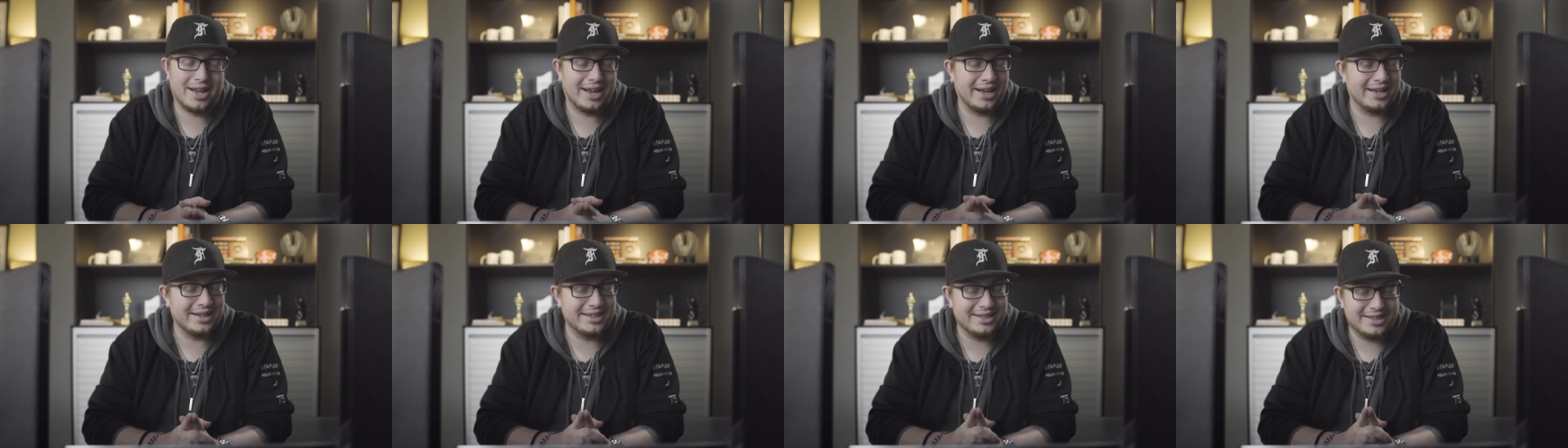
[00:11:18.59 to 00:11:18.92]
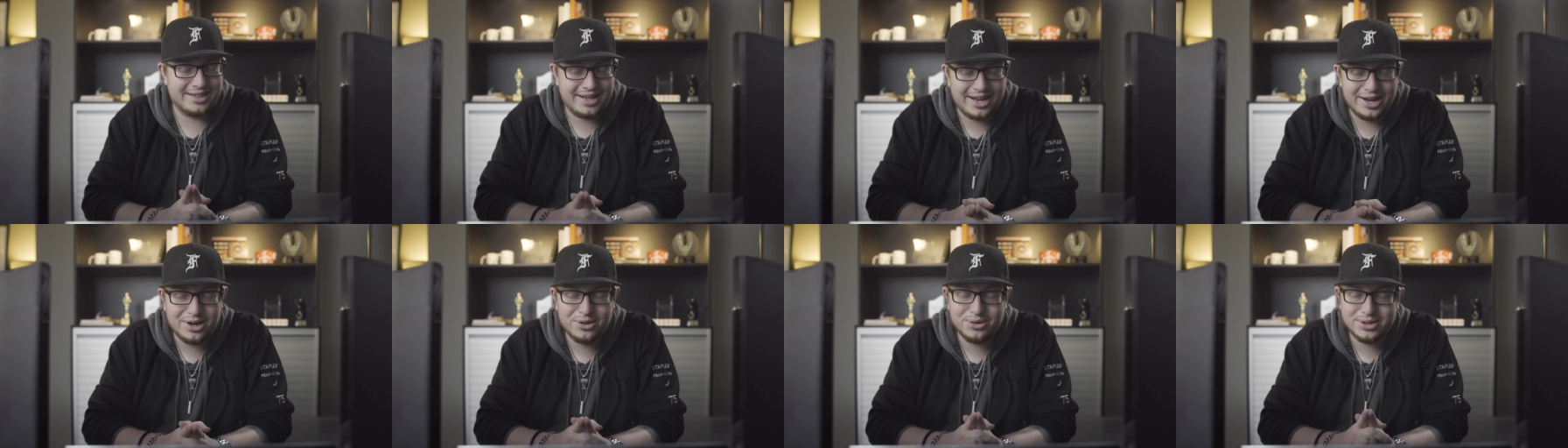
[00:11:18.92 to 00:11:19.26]
I
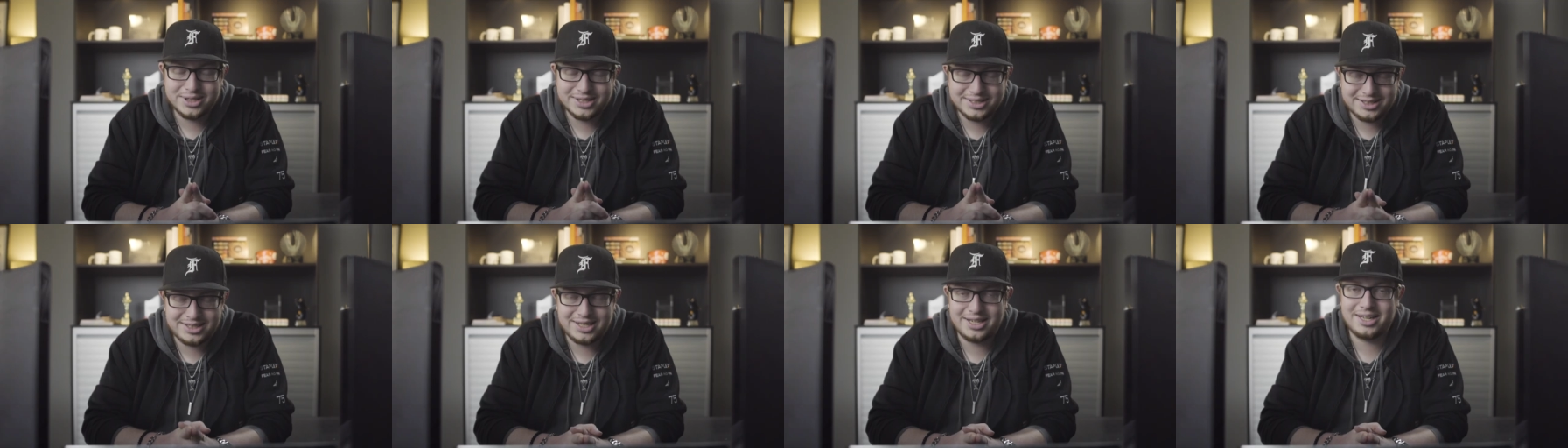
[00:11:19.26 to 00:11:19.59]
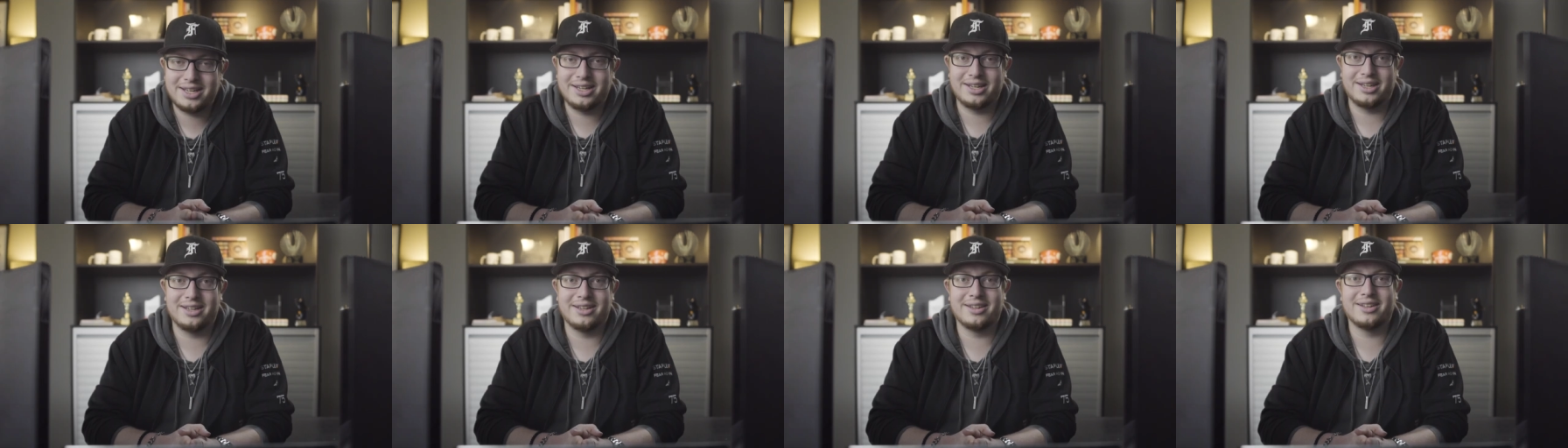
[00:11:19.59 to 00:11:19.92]

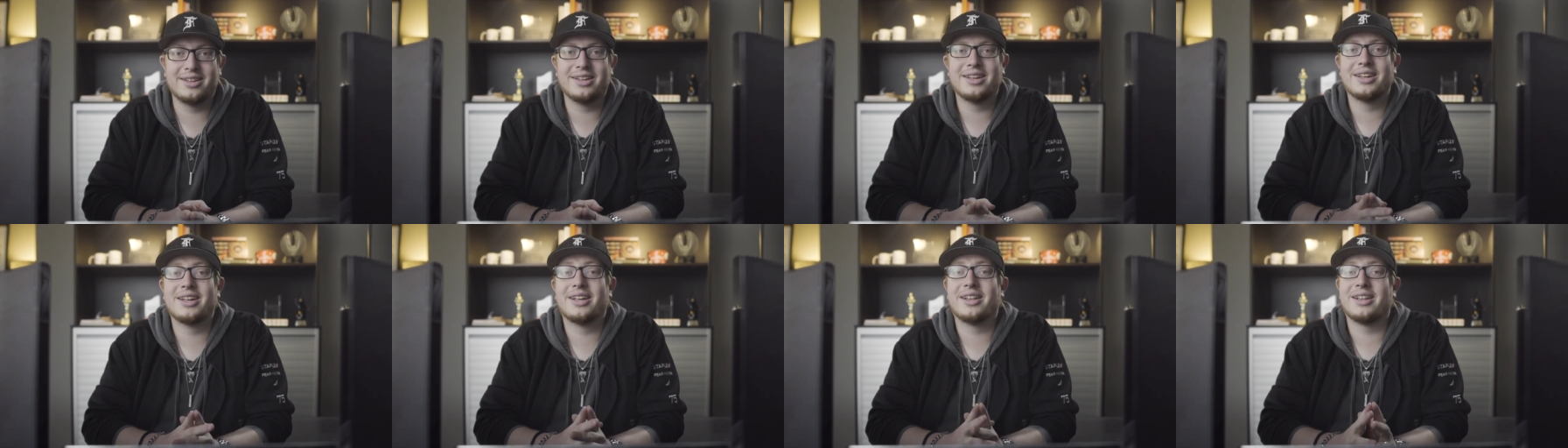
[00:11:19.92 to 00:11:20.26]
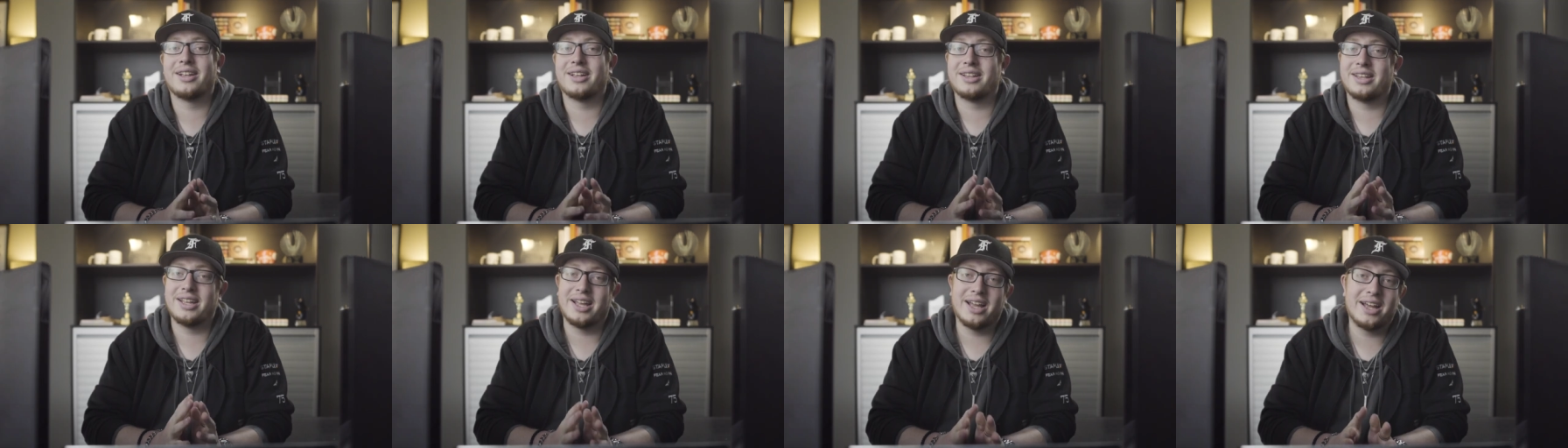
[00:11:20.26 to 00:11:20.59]
guarantee
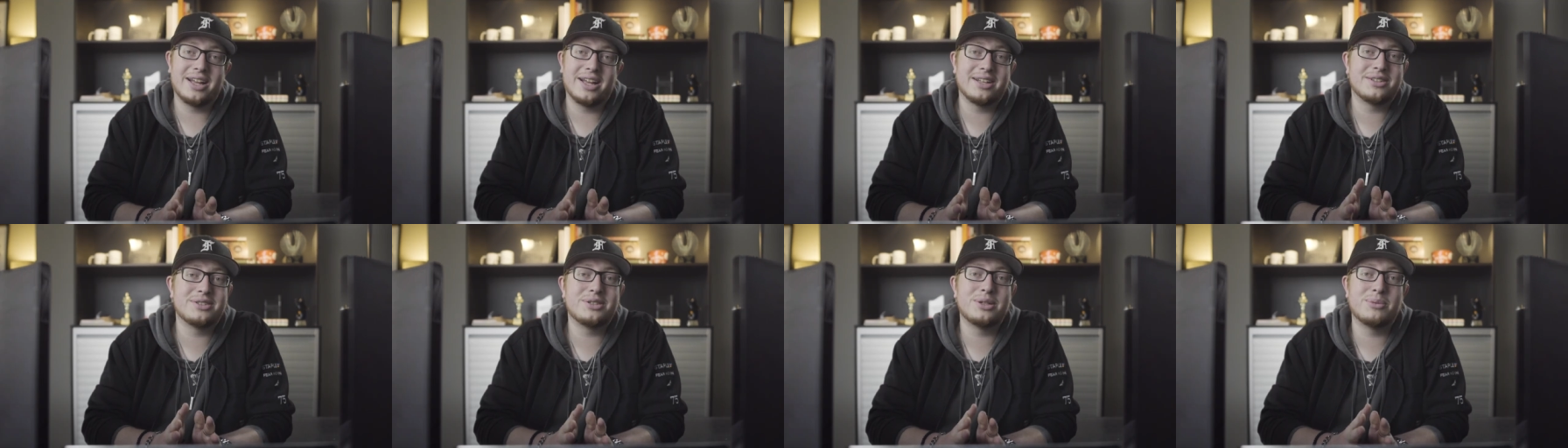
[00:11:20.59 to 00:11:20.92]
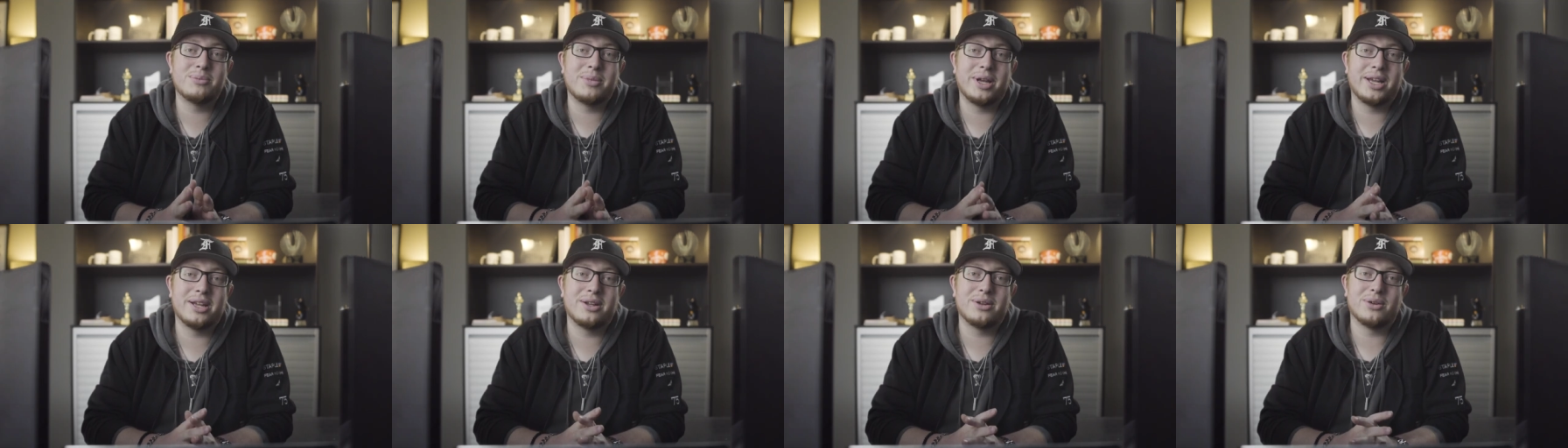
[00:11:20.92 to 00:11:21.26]
that the ads you
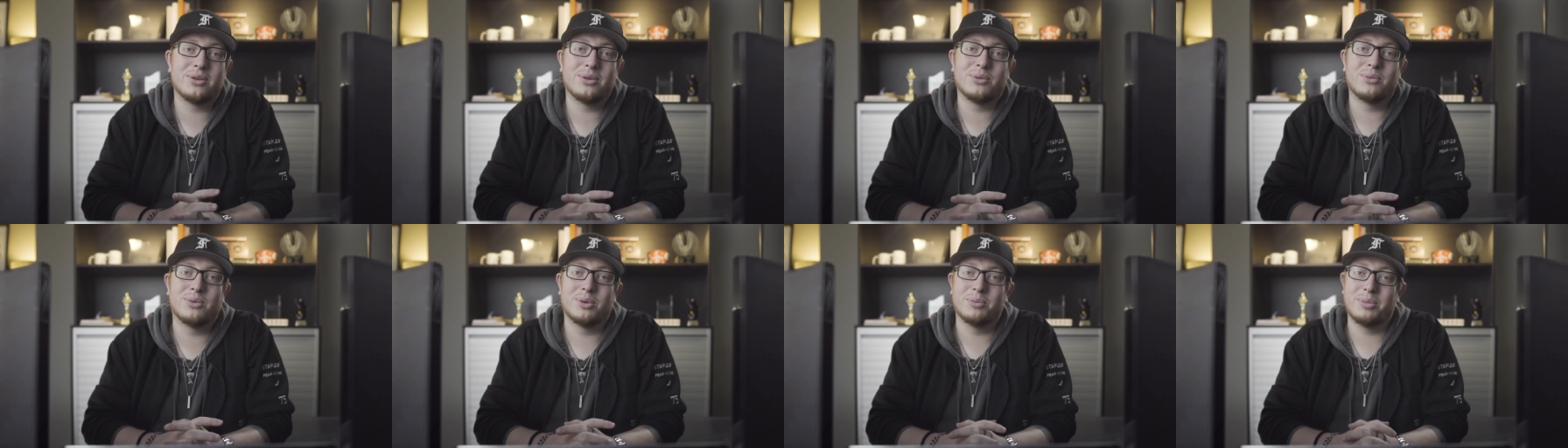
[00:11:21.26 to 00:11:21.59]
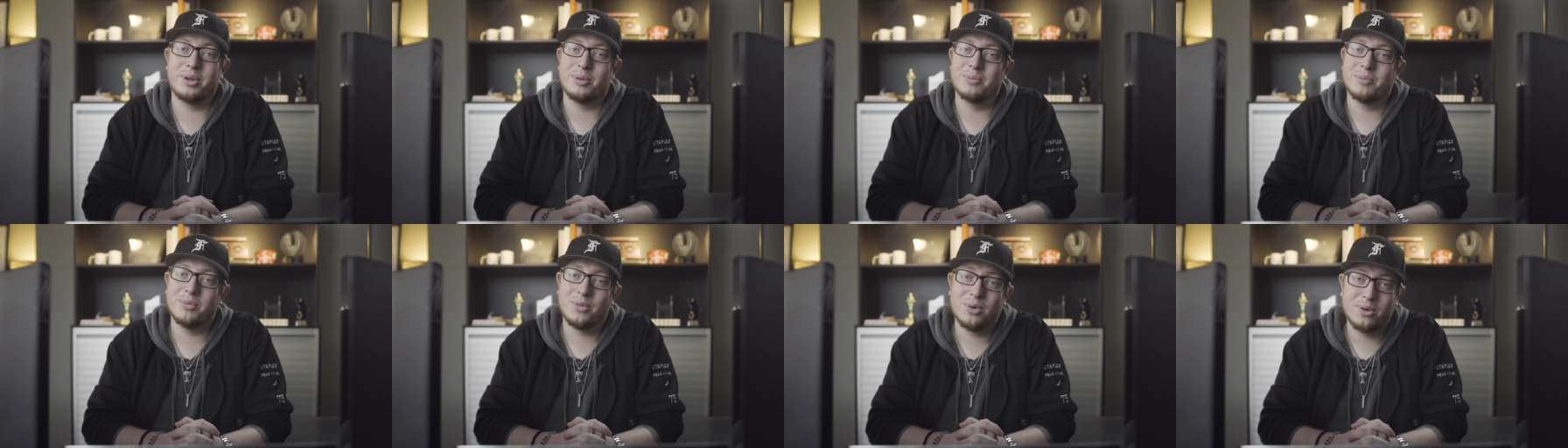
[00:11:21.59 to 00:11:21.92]
make will
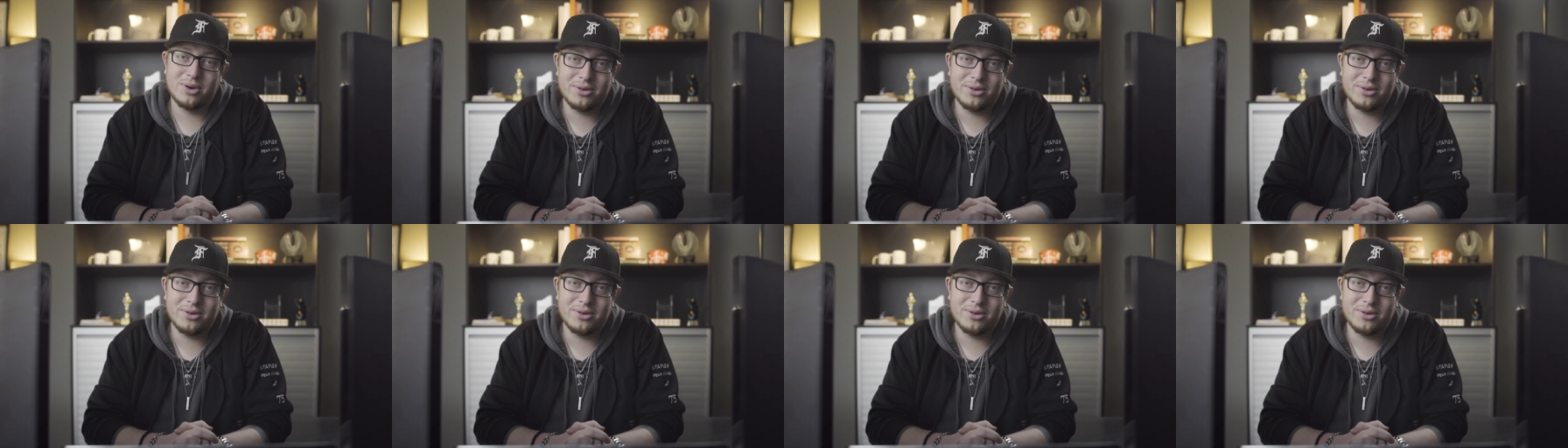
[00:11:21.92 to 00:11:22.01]
be more